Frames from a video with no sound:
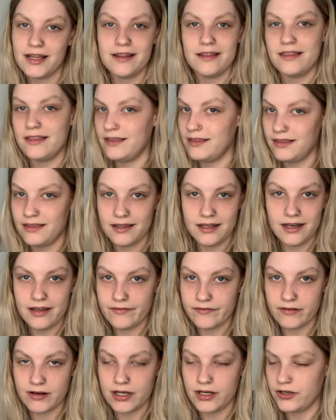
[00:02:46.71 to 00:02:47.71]
They
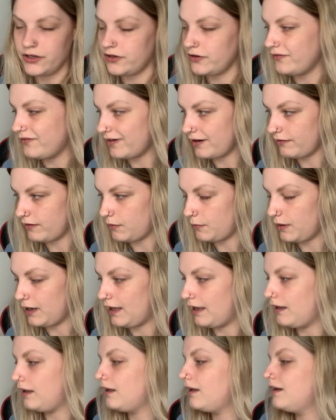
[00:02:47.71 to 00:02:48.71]
never end very
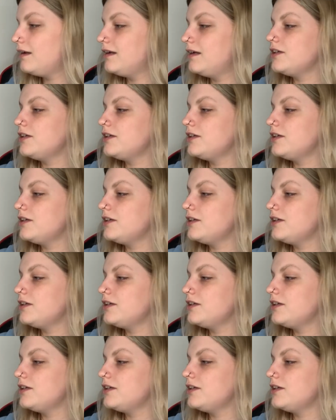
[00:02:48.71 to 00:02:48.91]
well.